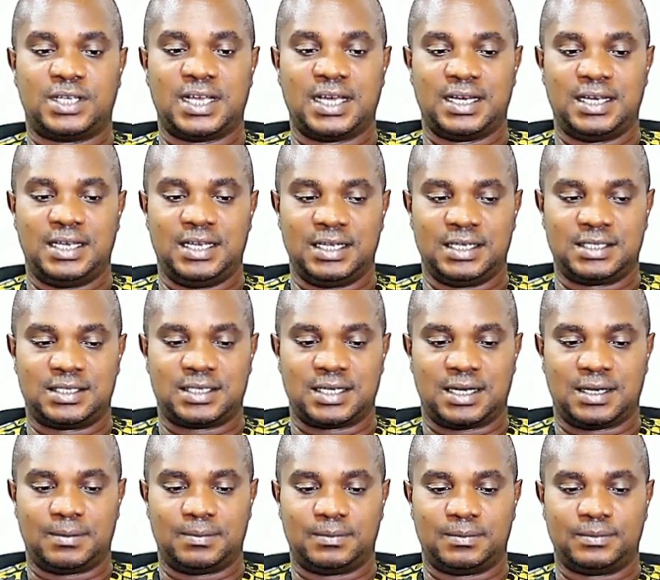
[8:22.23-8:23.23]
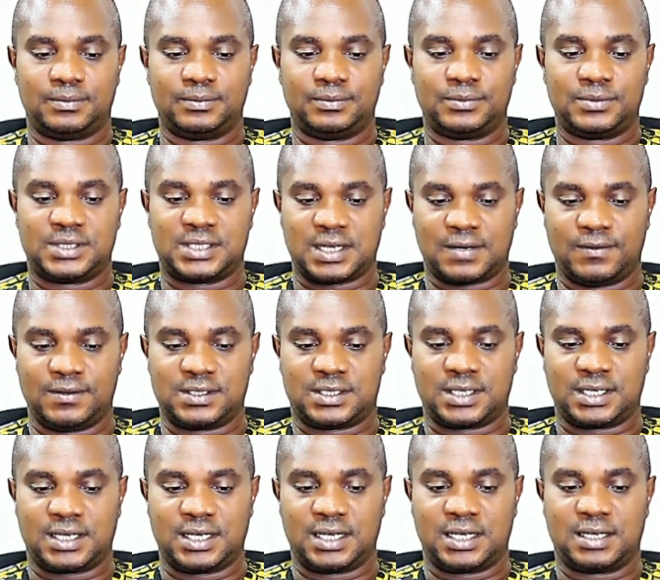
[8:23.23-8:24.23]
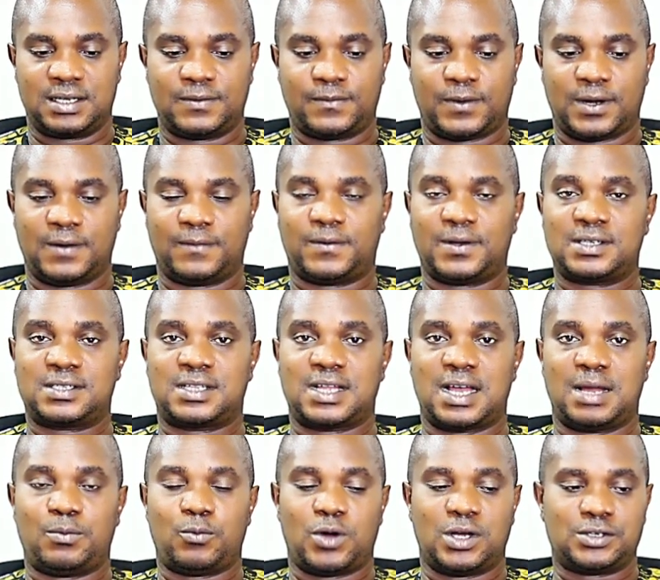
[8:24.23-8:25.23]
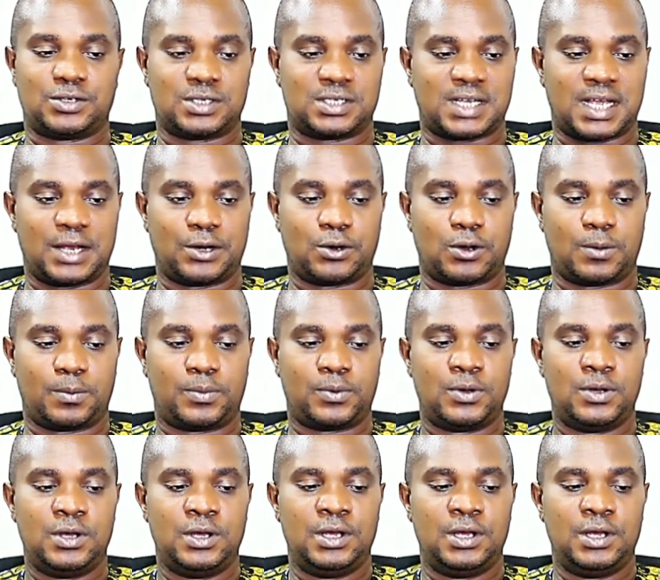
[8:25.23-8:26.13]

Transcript: to get this 70 gig for the first time. Once you sign up,